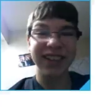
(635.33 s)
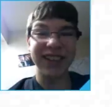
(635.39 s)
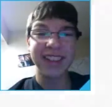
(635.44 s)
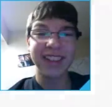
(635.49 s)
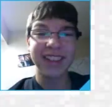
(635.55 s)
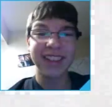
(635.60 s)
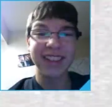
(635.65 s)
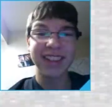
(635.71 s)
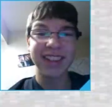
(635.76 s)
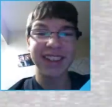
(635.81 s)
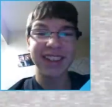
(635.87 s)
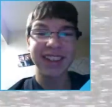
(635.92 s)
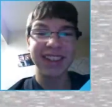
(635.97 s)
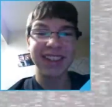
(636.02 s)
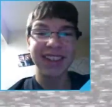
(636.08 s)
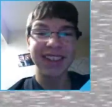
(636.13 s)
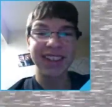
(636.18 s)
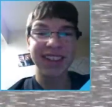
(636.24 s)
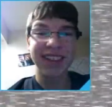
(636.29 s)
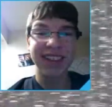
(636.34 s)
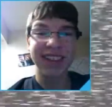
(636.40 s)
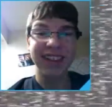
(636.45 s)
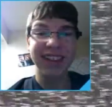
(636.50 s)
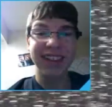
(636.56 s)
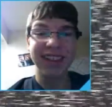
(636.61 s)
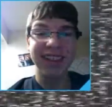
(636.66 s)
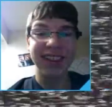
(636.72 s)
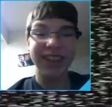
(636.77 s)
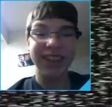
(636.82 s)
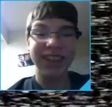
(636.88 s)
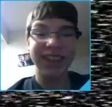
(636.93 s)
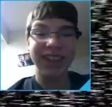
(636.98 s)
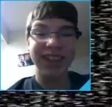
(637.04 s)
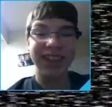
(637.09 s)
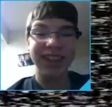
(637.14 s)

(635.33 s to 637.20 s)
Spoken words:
[no speech]